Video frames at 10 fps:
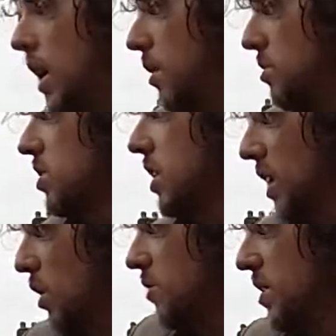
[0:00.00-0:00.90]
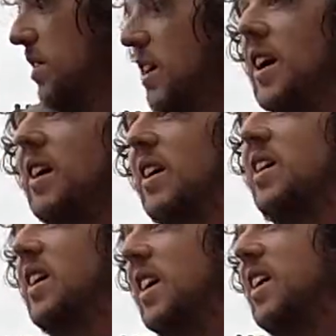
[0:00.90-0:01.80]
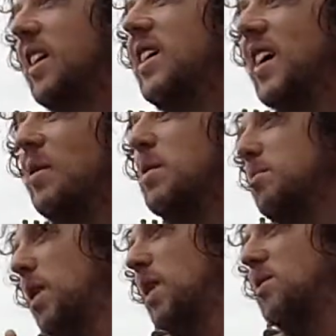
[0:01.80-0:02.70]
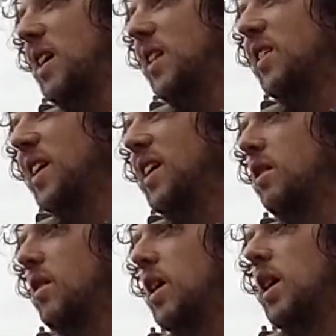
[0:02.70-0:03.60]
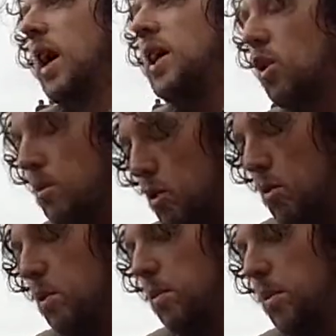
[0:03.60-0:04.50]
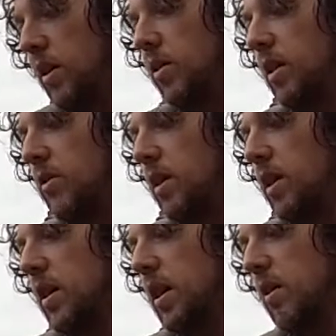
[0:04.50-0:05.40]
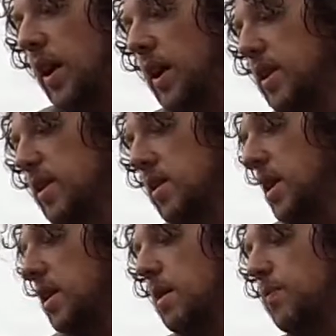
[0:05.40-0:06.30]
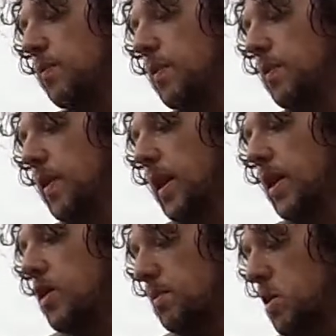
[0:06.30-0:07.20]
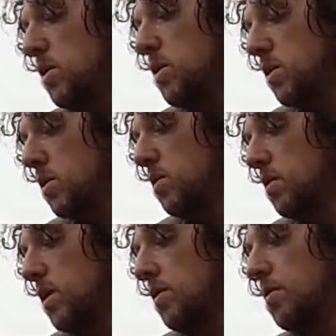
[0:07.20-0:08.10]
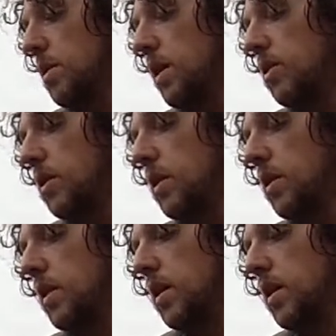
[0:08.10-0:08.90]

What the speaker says: I'm just going to go over to there, I'm in my hotel now. And it got more and more oppressive around Athens. I spoke to different policemen